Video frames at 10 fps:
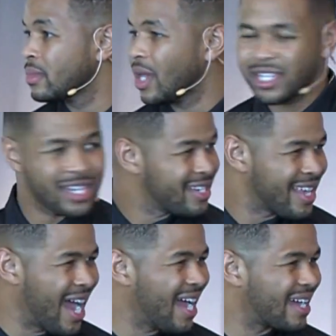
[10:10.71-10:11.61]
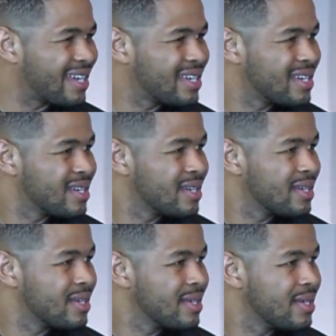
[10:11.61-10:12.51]
I said, die?
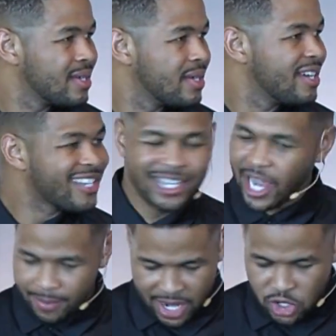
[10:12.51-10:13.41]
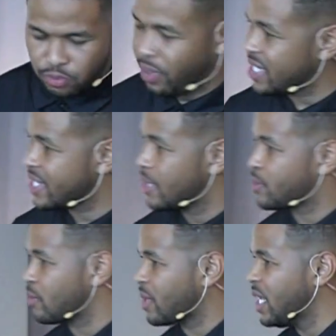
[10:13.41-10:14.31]
I said, yeah, man, you busted up
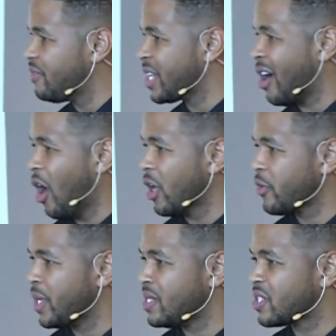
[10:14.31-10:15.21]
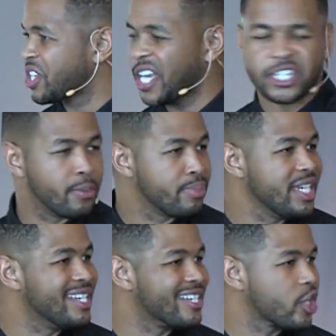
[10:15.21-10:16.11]
subclavian artery in your chest. You're
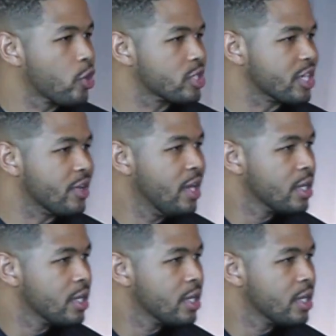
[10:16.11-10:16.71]
bleeding internally.